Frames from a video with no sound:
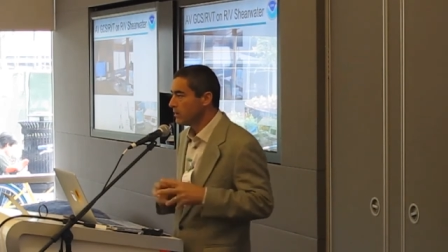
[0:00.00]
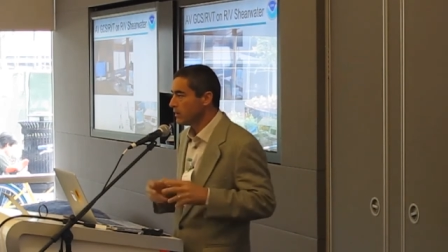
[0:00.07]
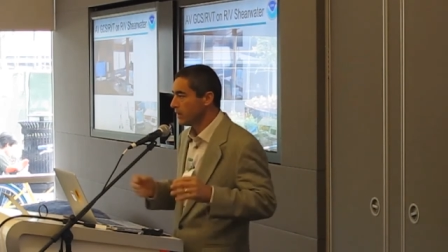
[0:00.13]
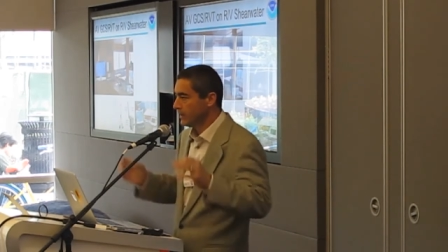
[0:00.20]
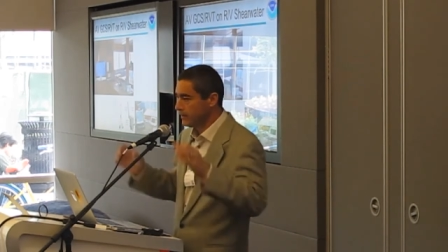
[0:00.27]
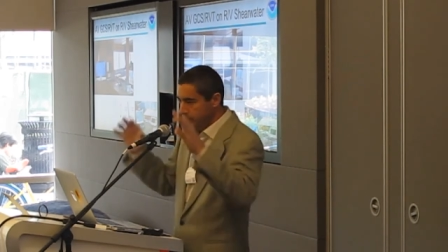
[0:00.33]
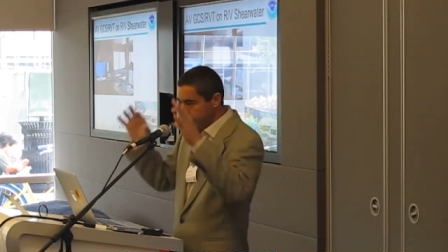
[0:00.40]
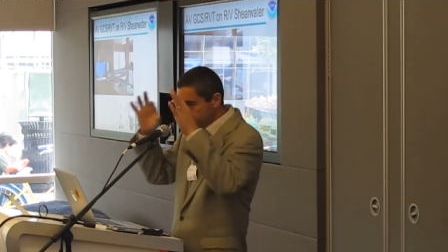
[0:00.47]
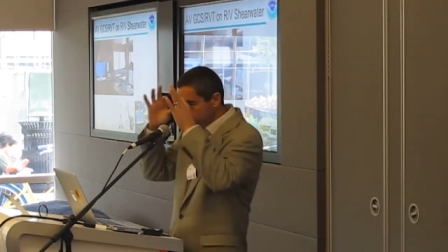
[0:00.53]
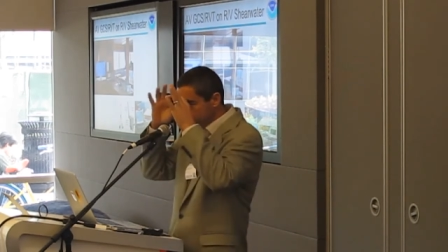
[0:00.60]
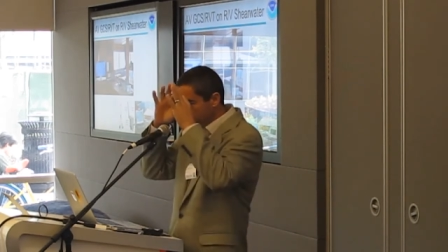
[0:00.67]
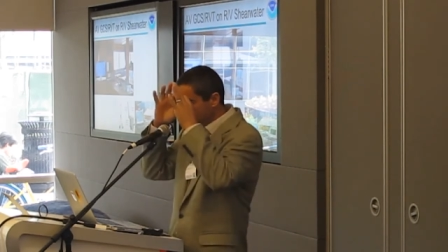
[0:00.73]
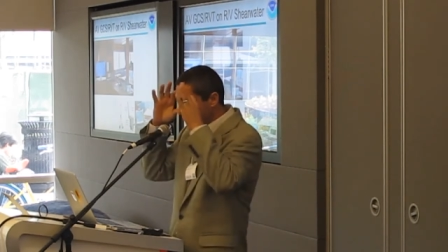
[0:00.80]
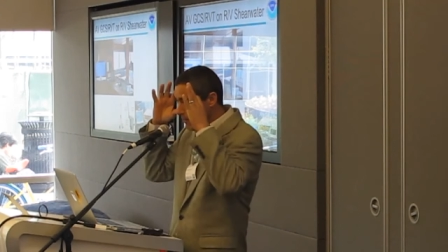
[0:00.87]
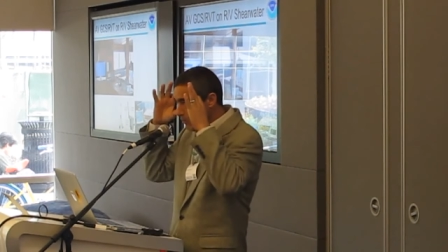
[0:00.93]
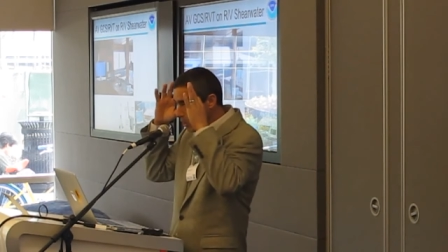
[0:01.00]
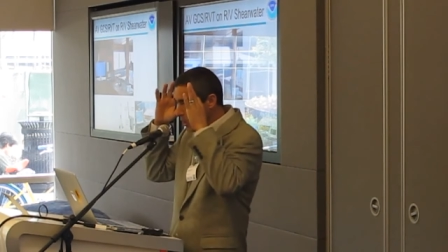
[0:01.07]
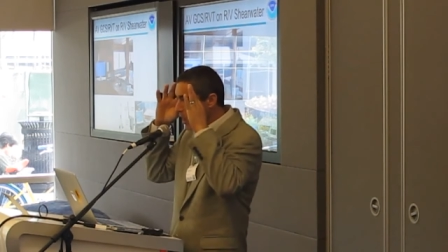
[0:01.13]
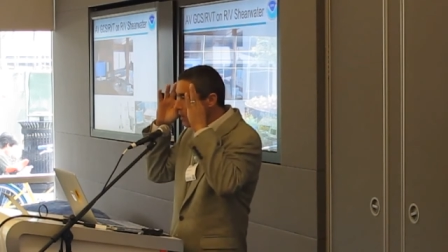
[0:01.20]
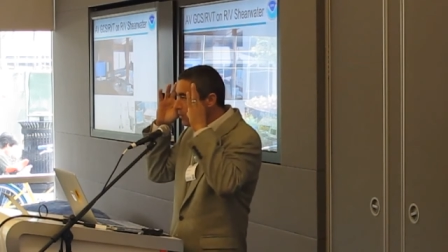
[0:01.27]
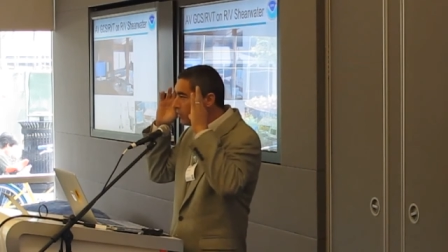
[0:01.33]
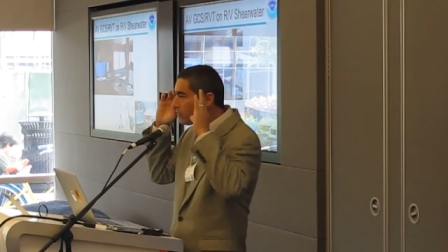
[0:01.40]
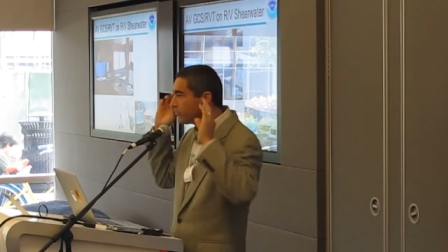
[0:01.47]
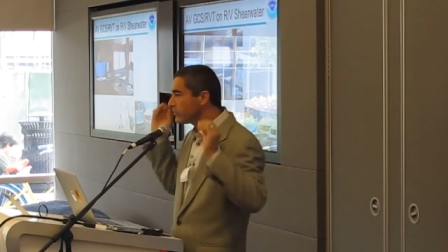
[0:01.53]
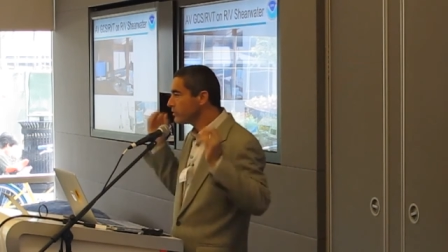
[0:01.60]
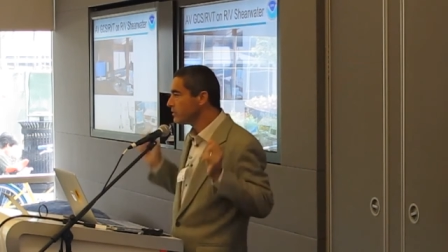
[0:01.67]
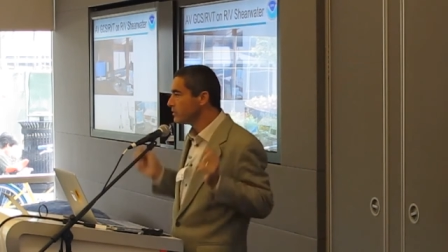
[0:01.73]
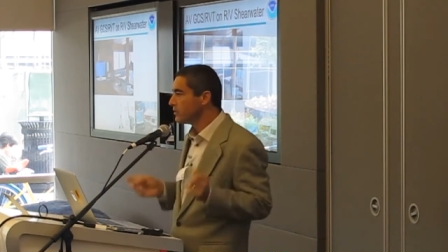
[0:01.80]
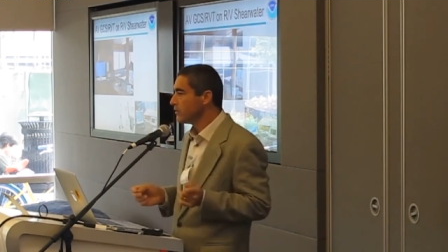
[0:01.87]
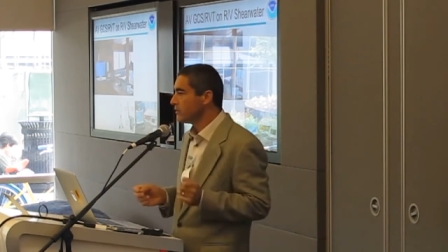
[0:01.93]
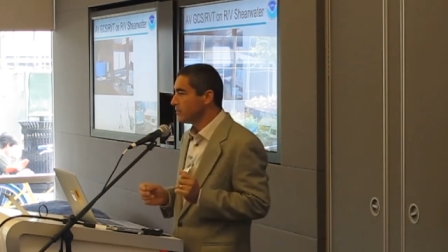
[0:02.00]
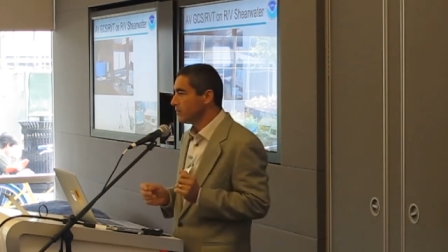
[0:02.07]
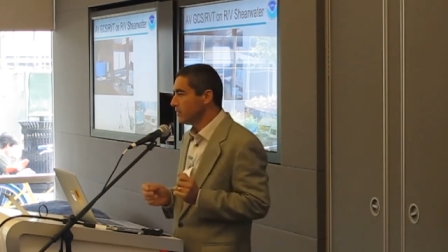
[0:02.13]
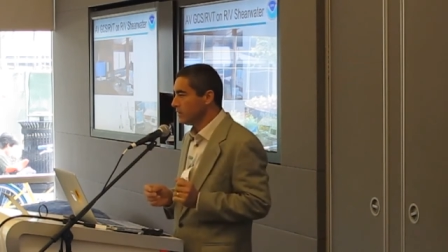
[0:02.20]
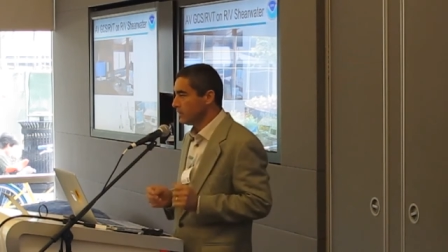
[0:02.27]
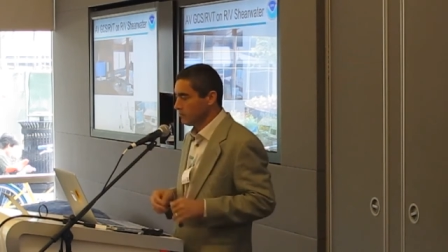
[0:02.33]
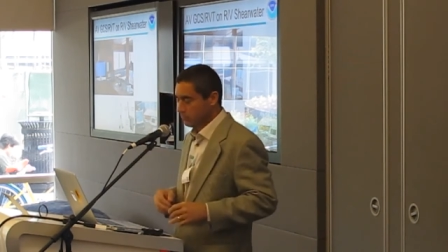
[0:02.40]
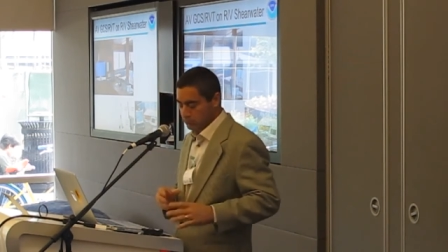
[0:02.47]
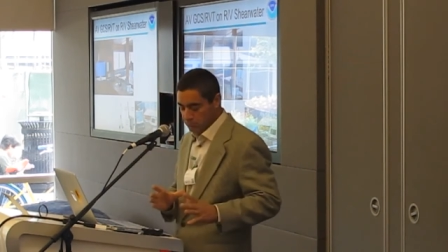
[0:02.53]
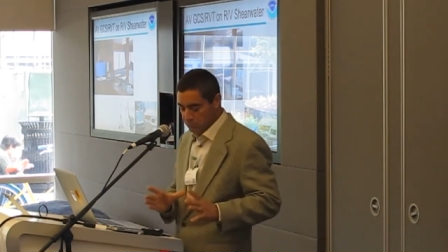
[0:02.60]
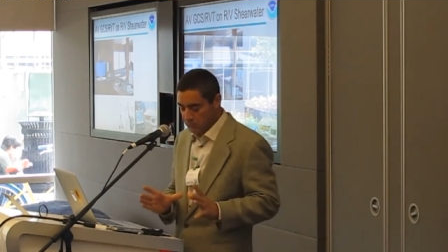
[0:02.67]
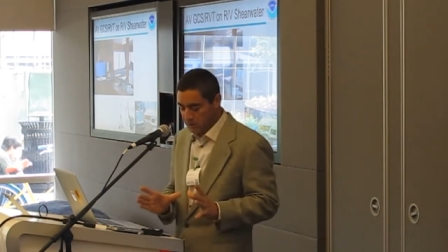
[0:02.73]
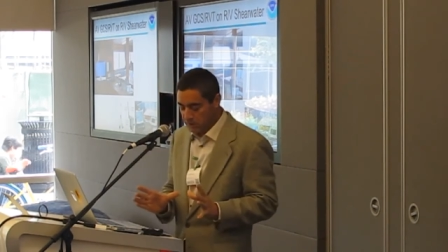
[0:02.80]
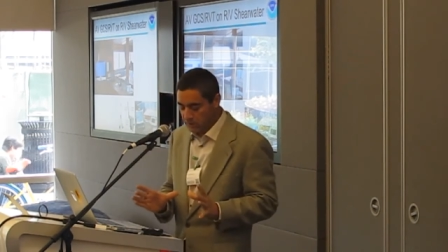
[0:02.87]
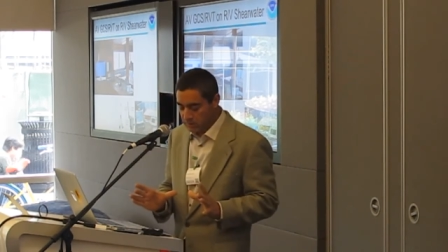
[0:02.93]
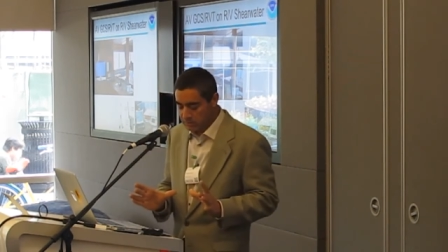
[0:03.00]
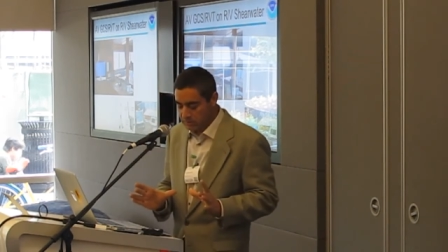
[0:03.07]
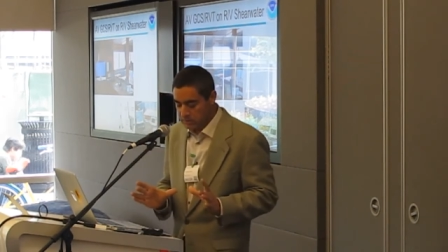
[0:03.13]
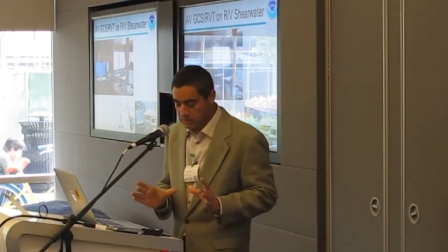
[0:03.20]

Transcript: like gamer goggles, little